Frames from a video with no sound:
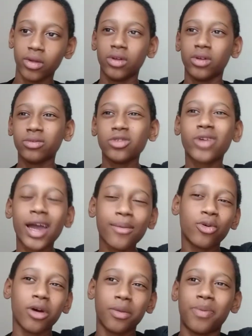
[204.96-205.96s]
You can't
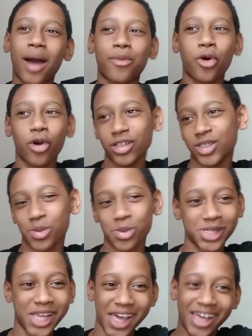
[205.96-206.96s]
pour popcorn on
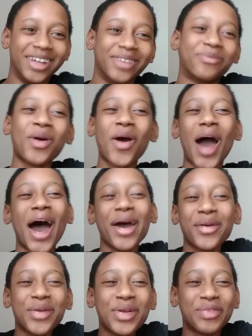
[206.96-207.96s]
someone's head, bro. I
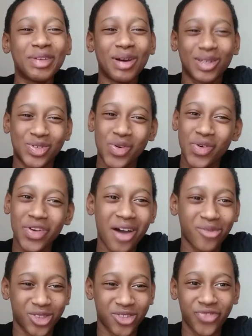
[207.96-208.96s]
don't even know what's going
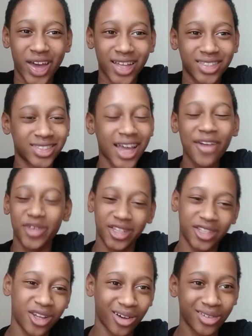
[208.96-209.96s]
on with the fans. I really
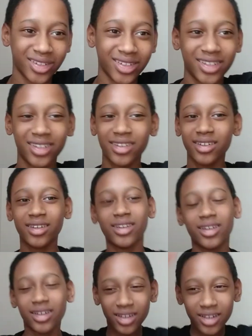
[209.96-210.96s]
don't.
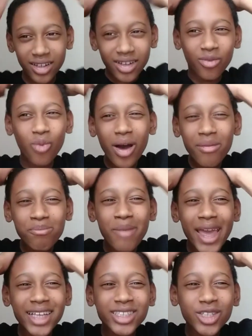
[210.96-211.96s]
What
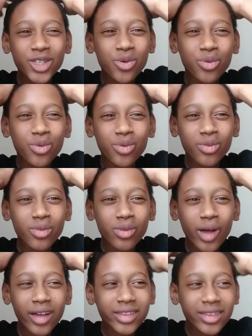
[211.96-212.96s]
makes you
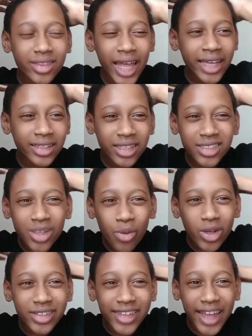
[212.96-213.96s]
did
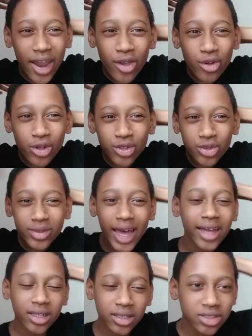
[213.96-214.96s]
someone dare you to do
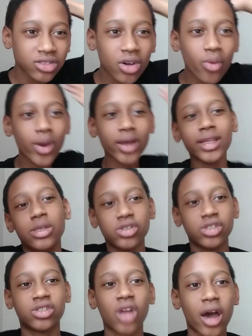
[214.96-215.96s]
that? Because there's no way that you
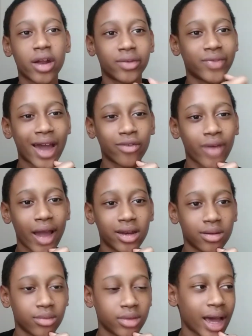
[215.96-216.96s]
just thought of that
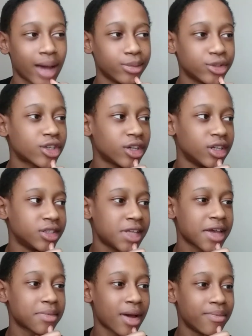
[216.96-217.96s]
randomly. I'm just gonna
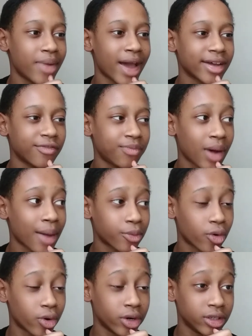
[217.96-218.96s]
take my bag of
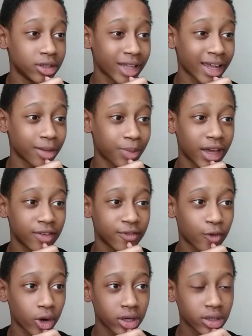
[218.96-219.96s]
popcorn that I paid
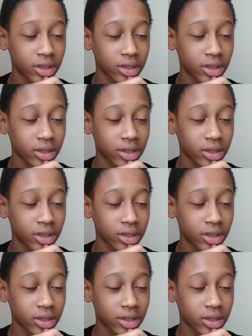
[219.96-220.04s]
for